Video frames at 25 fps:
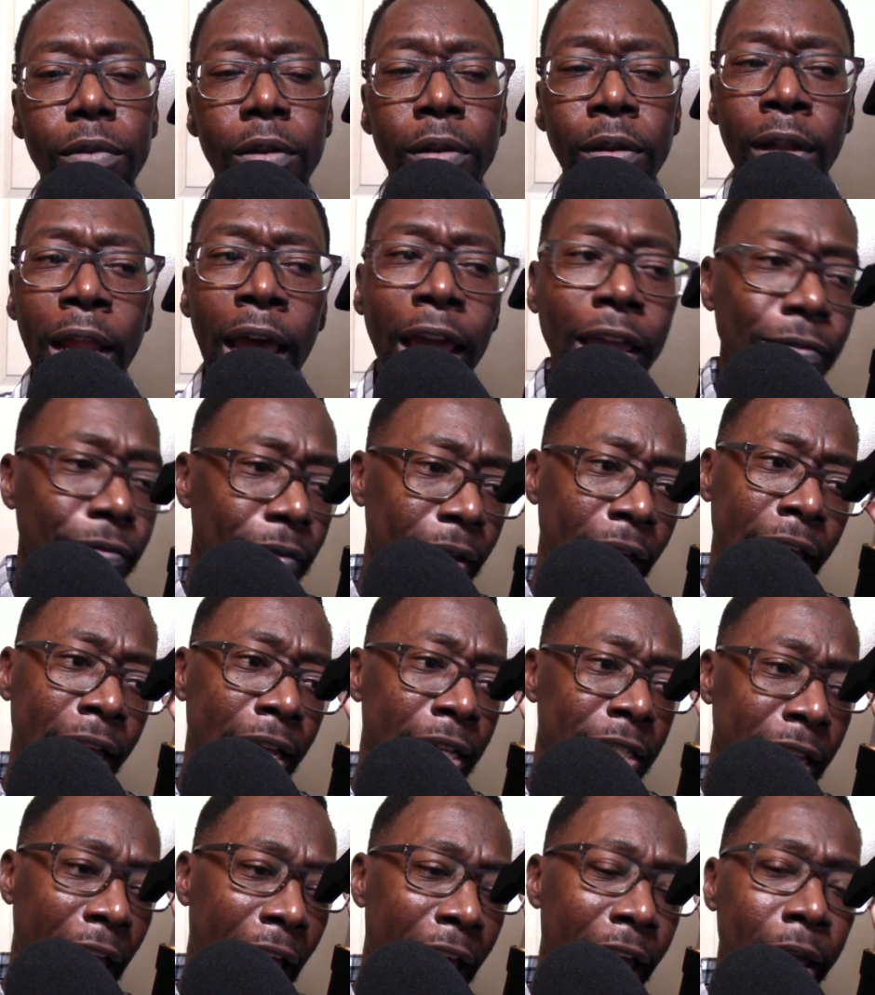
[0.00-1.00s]
Life,
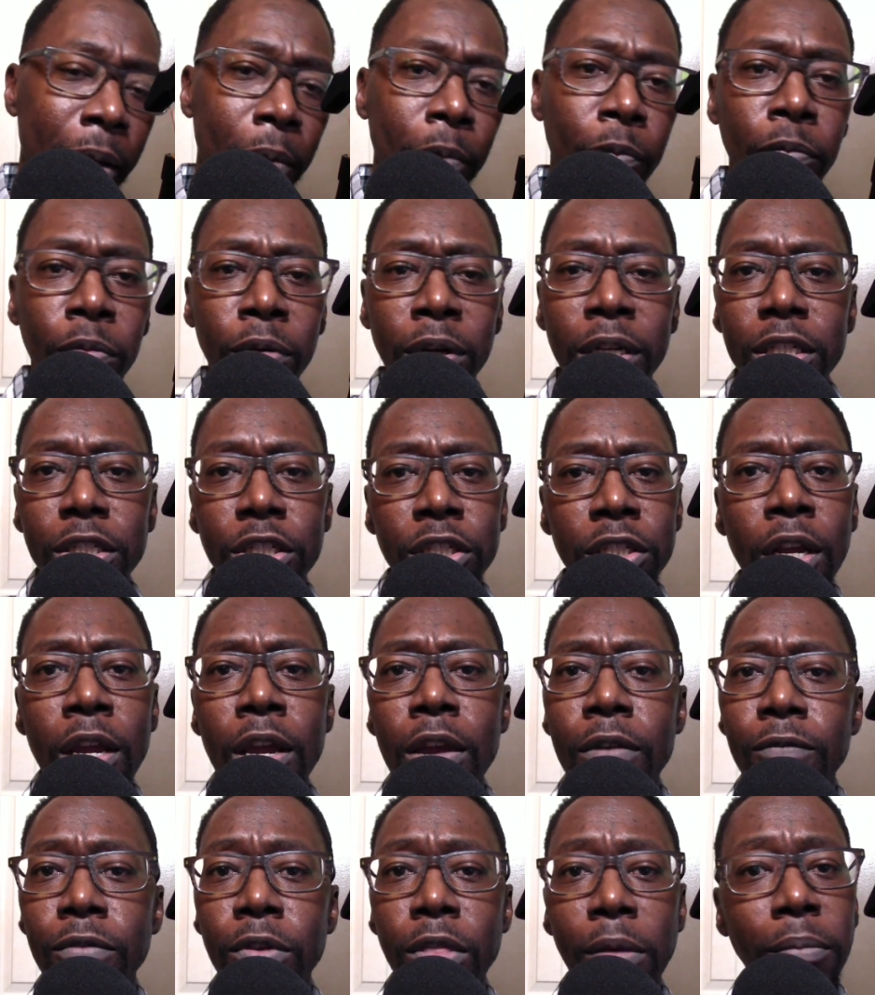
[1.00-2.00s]
as I have preached
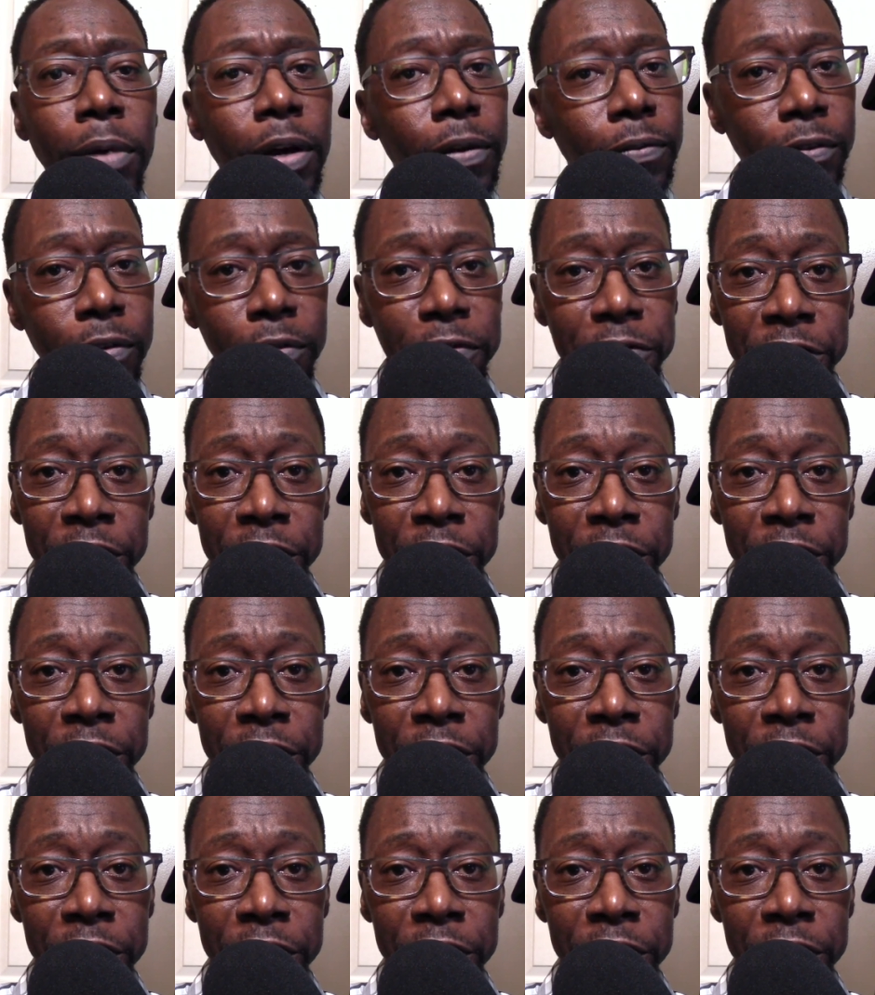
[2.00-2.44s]
for the month of